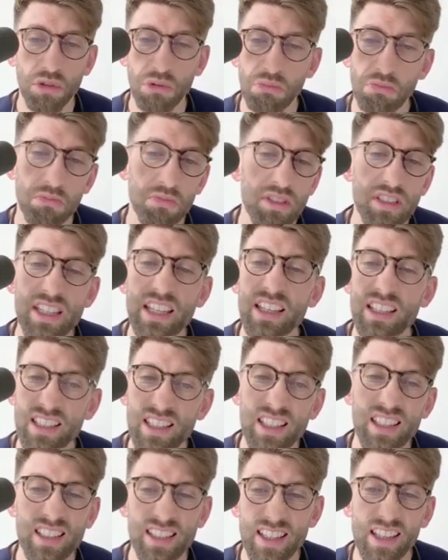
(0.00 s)

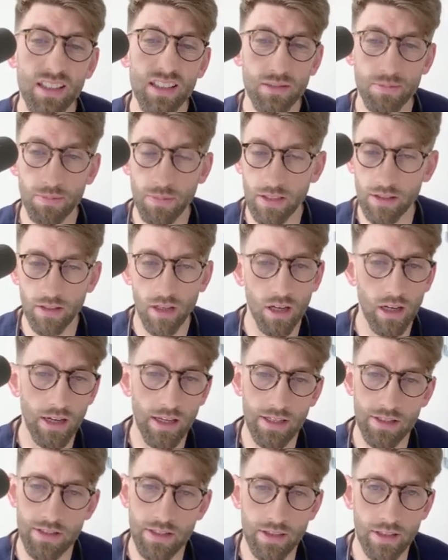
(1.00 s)
66 being the highest
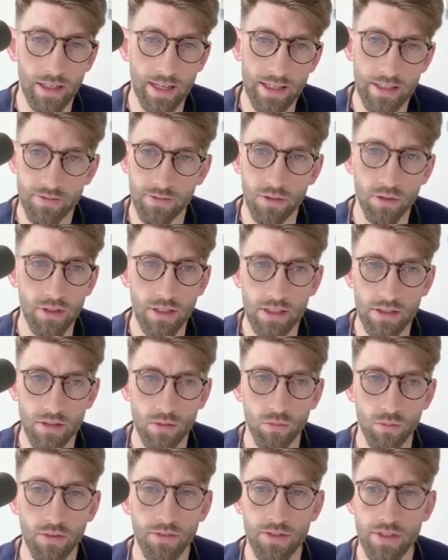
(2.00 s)
in the last few years that
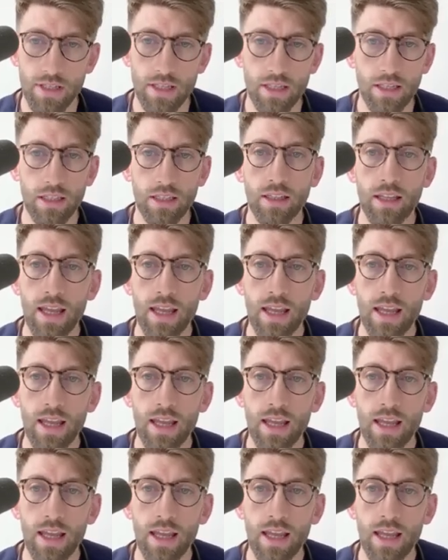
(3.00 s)
we've seen